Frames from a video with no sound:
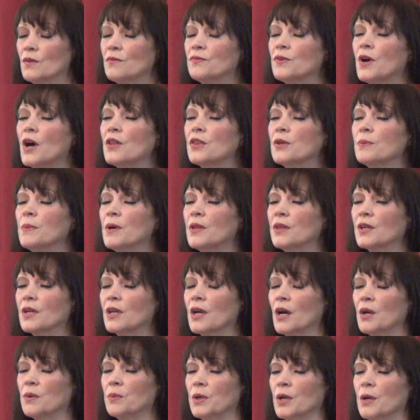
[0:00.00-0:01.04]
Father, Mother
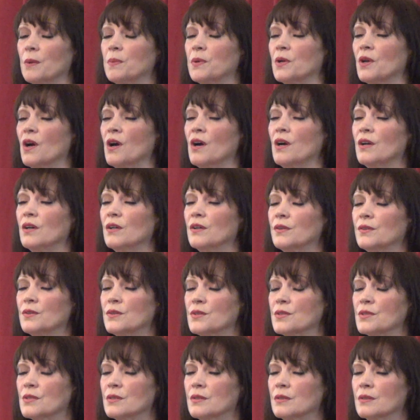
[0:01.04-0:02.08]
God, we open our
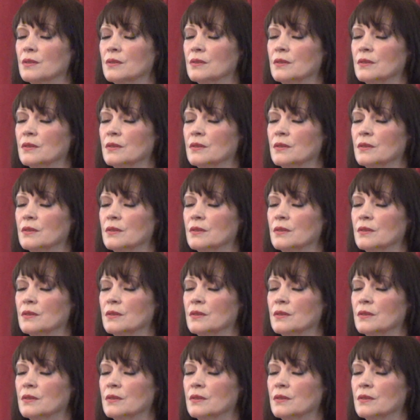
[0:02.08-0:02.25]
hearts.